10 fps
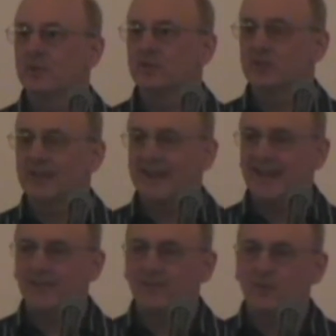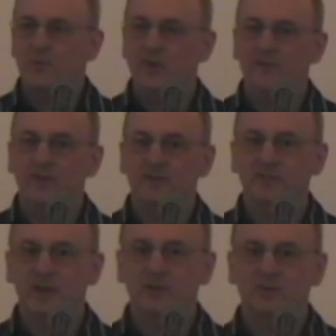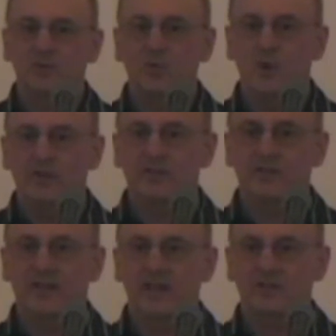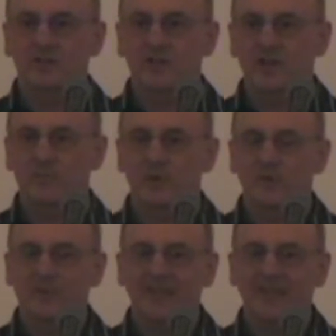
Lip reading: so that every one of our scouts who went to the National Jamboree was